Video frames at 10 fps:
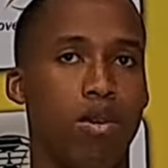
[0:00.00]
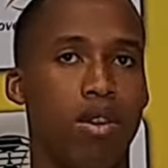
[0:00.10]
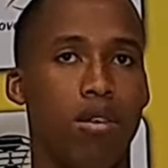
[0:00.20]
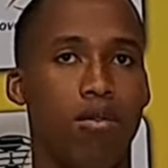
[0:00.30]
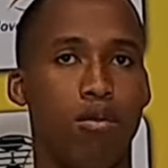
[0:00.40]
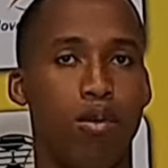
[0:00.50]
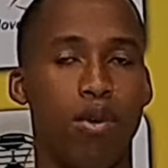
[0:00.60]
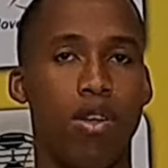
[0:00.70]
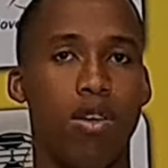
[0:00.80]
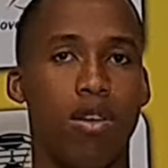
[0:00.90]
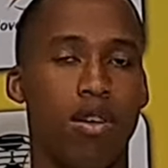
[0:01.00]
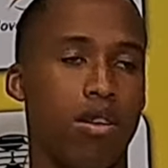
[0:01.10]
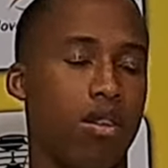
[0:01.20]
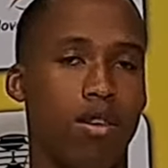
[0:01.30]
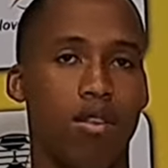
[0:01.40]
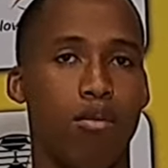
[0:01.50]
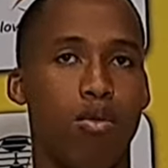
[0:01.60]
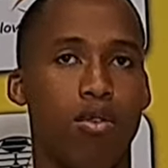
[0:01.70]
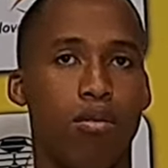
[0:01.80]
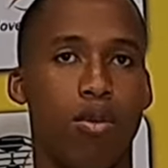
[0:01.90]
win the football matches, and that's the
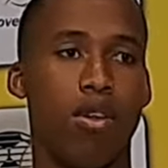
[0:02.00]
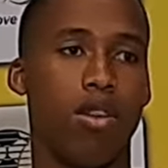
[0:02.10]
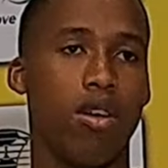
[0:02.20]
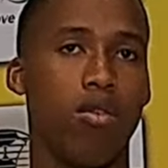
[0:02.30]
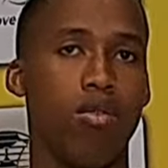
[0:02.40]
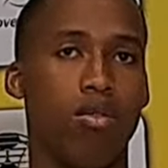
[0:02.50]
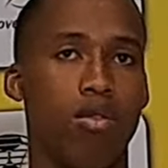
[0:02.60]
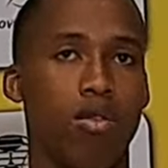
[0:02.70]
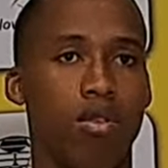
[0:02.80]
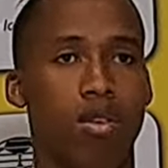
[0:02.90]
most important thing also.